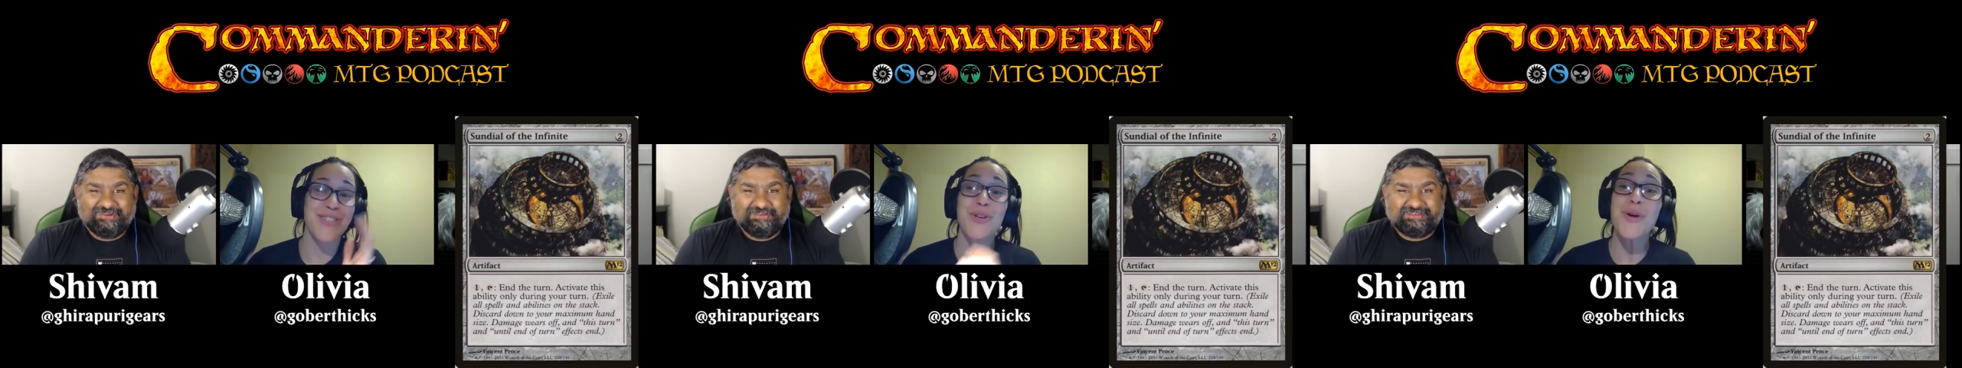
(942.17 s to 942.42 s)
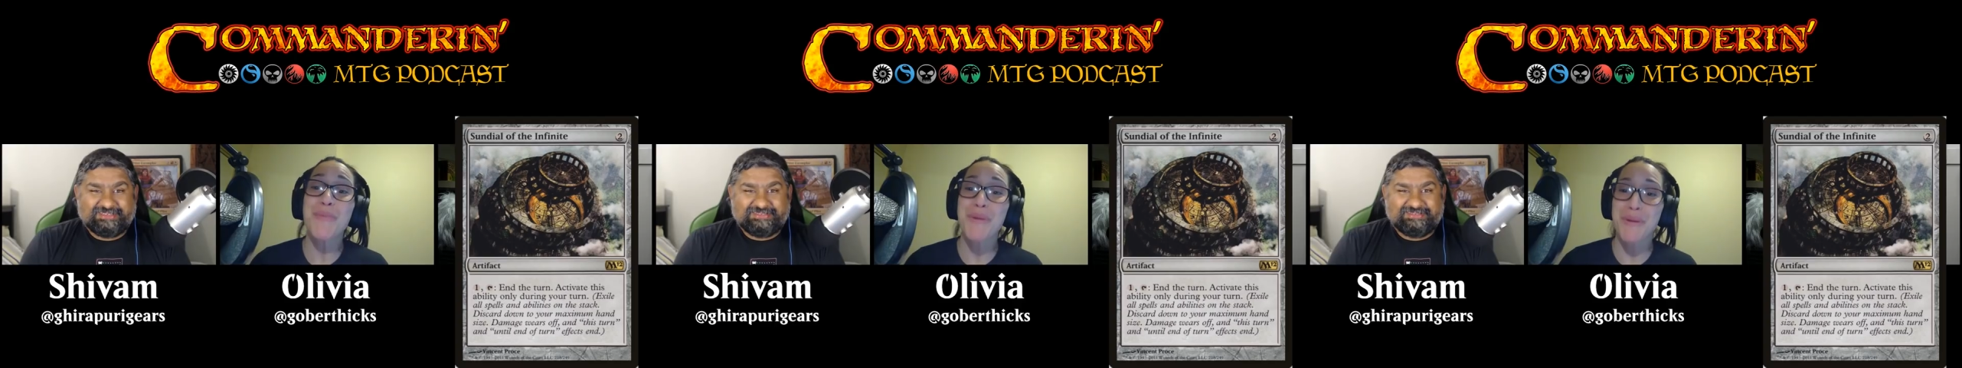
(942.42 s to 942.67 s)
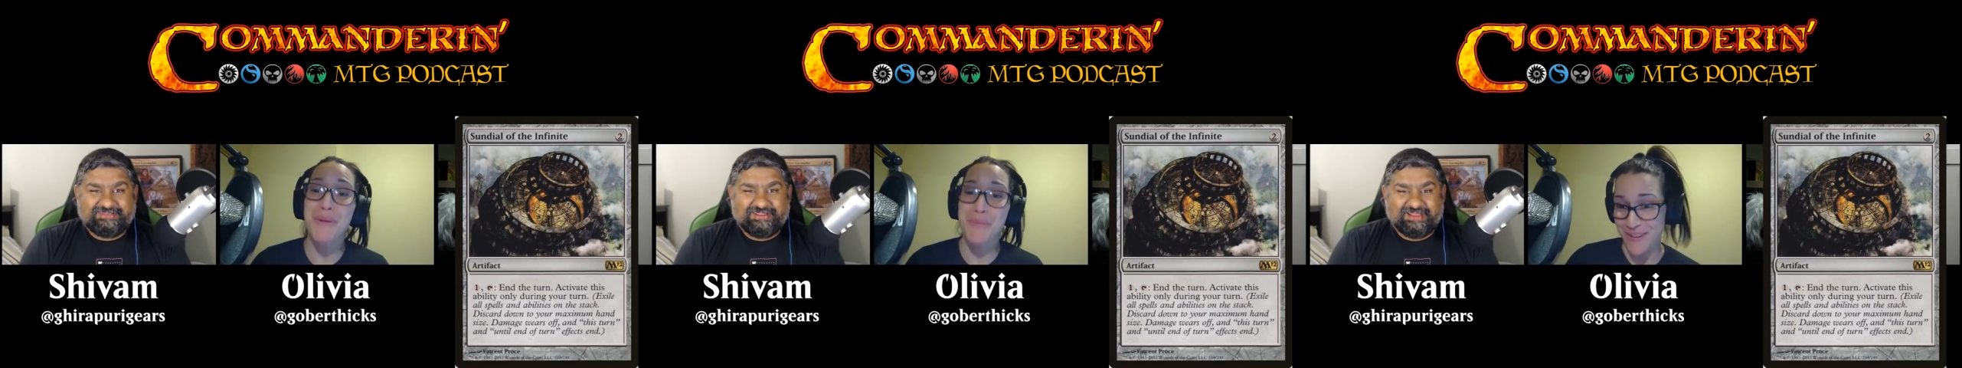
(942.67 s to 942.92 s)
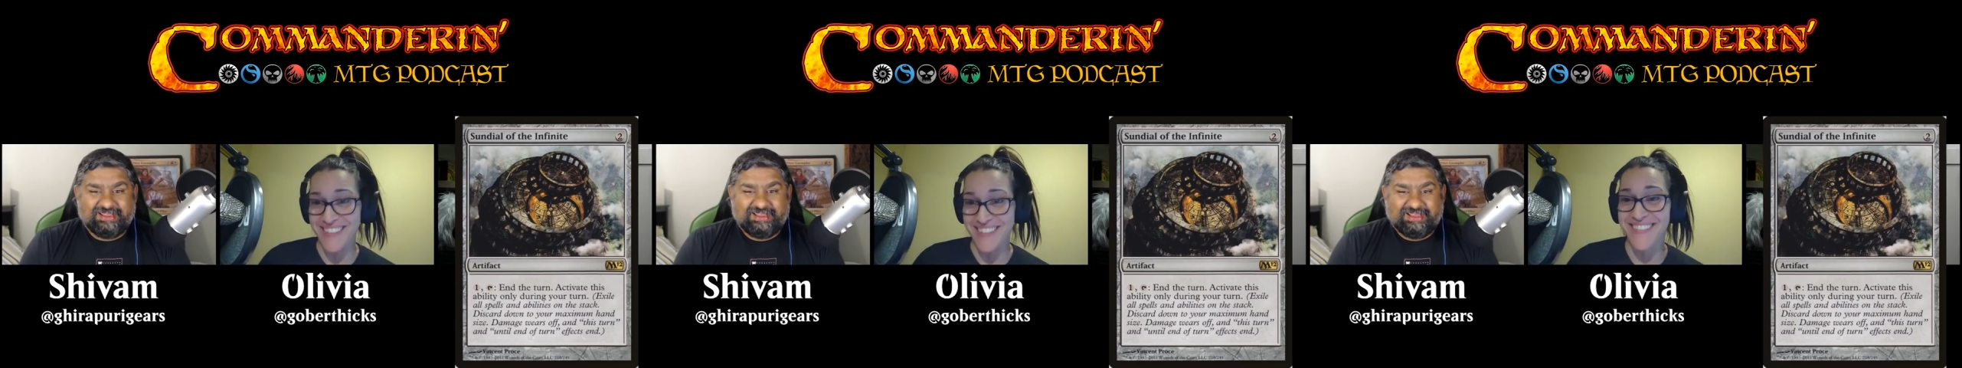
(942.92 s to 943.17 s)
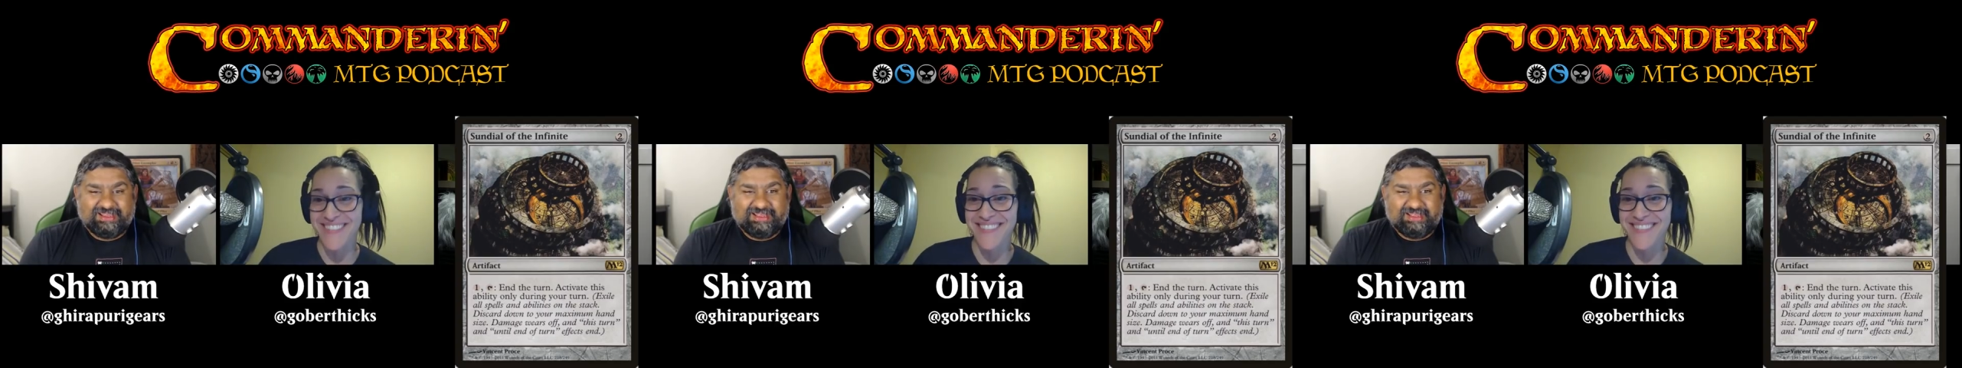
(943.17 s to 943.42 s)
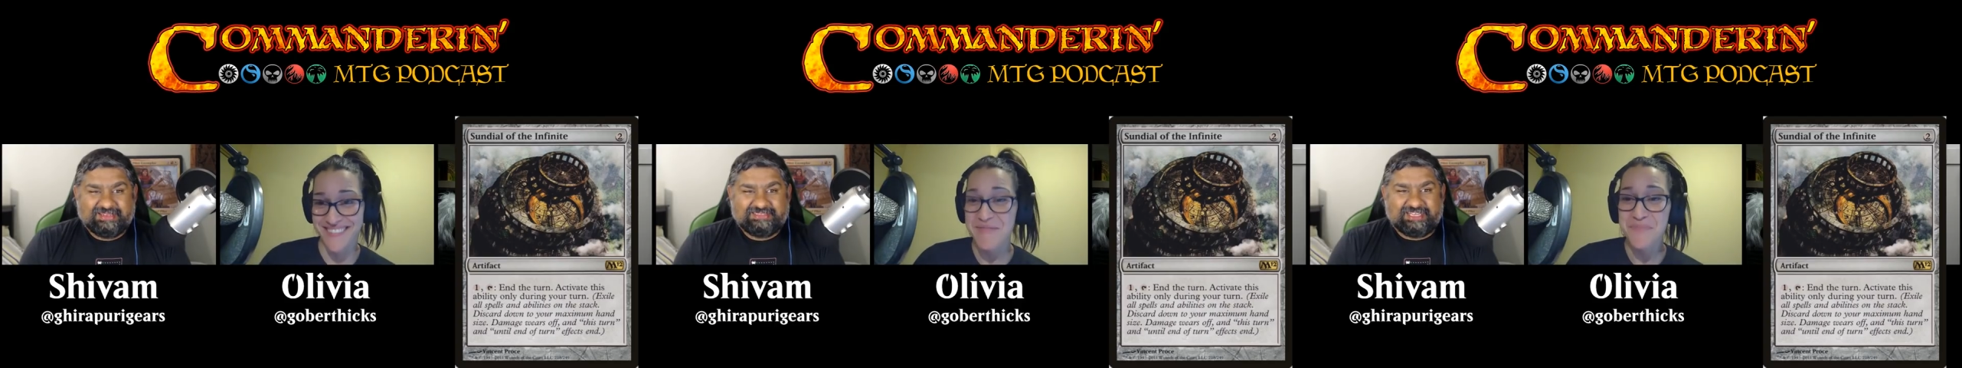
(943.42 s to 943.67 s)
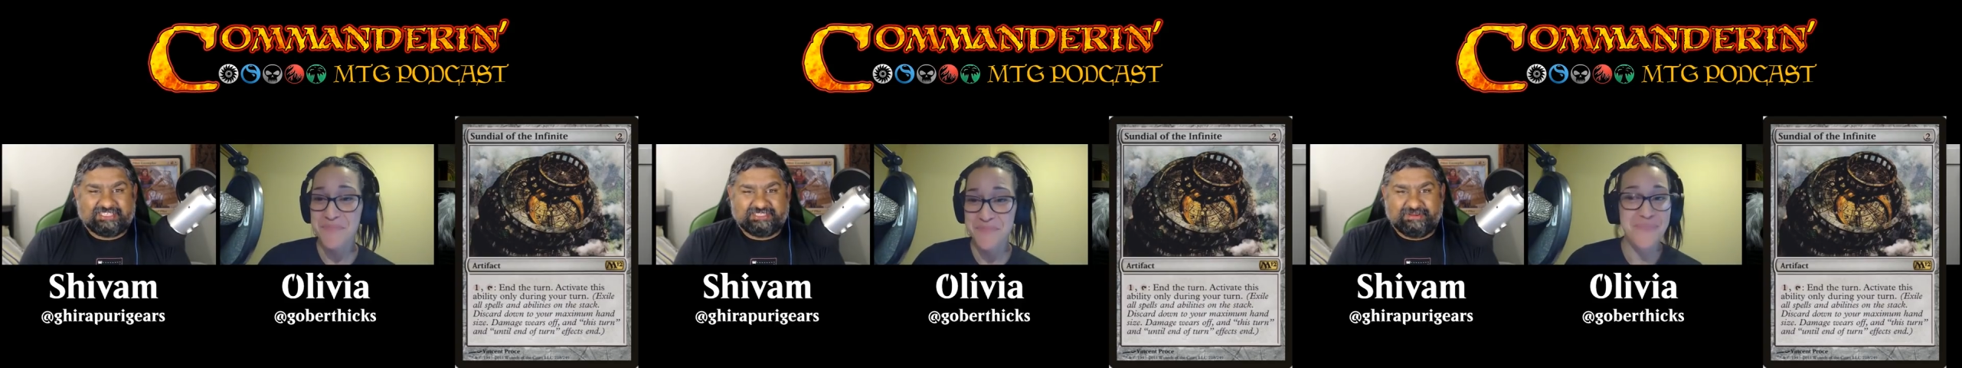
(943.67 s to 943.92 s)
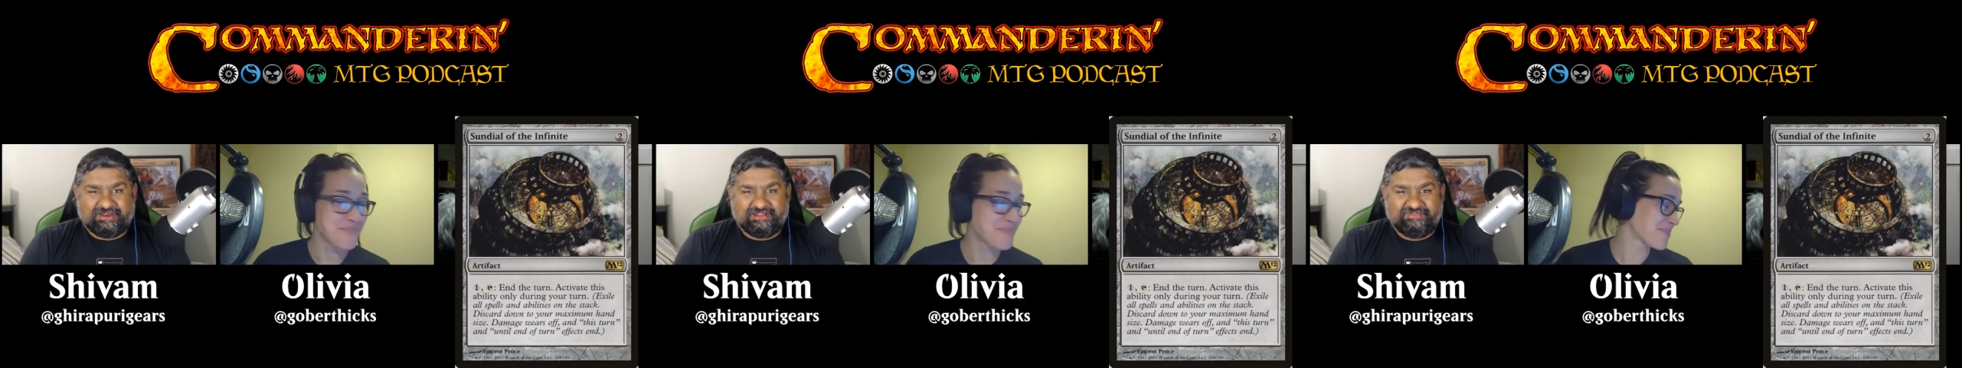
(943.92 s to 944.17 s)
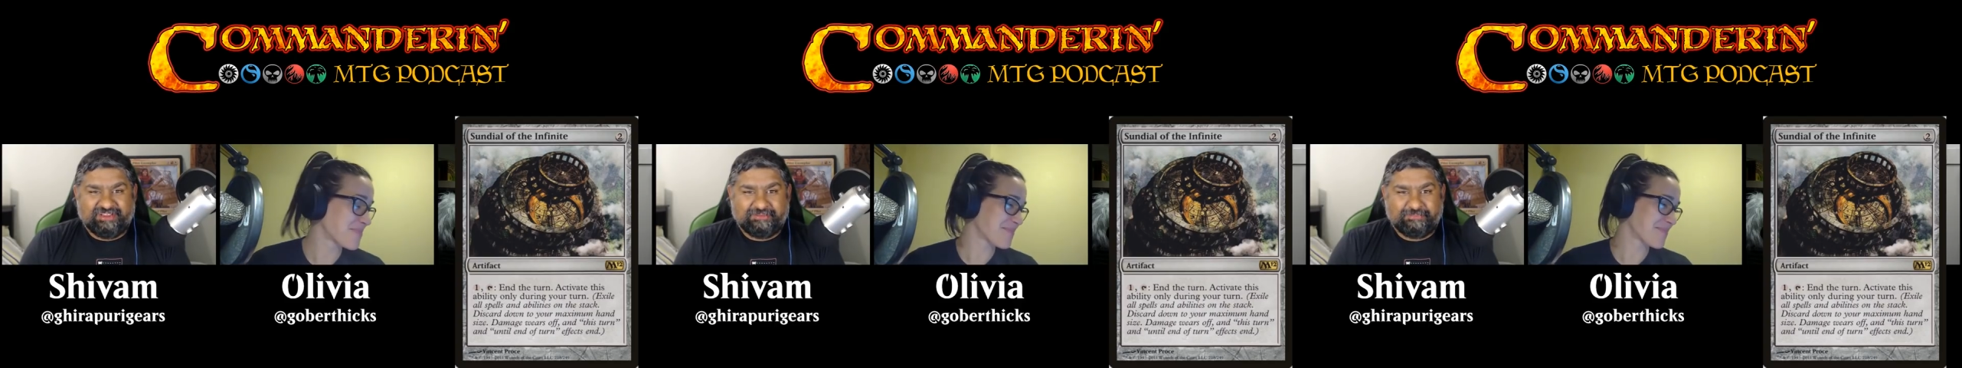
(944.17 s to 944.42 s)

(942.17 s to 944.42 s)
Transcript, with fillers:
Speaker 1: Super and, broken. Tell us about Olivia.